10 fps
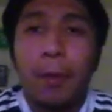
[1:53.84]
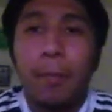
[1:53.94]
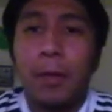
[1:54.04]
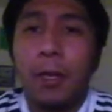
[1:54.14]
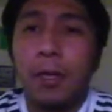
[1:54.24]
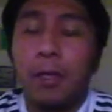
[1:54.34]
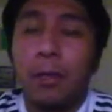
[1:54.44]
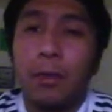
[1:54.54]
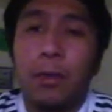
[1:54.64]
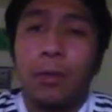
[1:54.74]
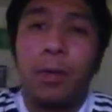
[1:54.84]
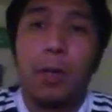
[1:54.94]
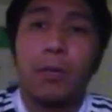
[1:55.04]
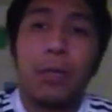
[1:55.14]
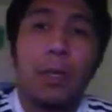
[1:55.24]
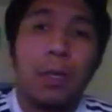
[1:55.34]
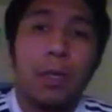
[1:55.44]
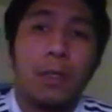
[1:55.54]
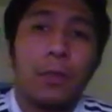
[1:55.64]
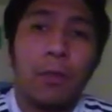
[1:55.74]
But, you know, Real Madrid
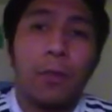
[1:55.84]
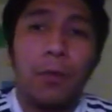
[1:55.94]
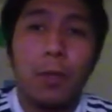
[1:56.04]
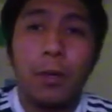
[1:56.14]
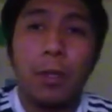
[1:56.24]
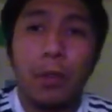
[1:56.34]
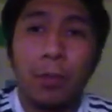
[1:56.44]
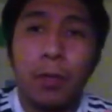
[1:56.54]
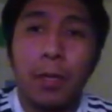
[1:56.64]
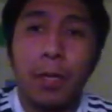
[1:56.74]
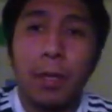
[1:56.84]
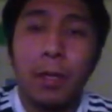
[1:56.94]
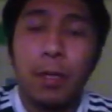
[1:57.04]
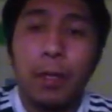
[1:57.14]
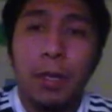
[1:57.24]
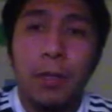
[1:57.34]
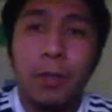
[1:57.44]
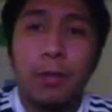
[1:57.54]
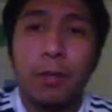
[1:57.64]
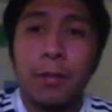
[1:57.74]
lost four to three. In
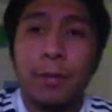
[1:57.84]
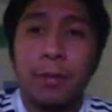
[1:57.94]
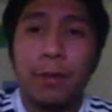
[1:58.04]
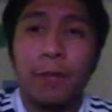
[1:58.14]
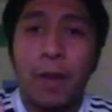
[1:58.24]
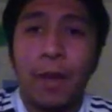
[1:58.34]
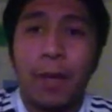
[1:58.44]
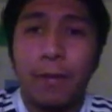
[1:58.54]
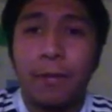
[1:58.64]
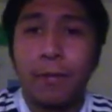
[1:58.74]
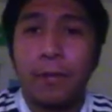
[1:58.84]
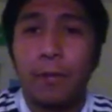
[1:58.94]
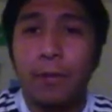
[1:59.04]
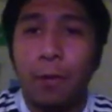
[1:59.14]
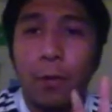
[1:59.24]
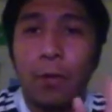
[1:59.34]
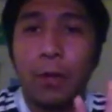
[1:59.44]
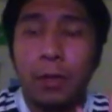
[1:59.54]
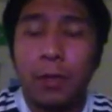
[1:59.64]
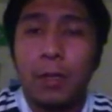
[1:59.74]
total, it was five to
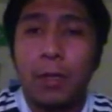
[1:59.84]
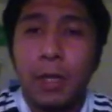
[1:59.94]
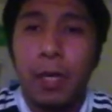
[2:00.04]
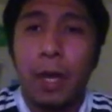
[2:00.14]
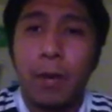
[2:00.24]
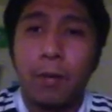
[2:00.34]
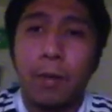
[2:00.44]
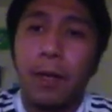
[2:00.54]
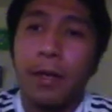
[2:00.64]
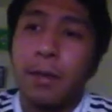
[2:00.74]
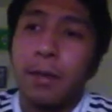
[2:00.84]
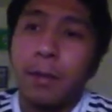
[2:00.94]
four in aggregate.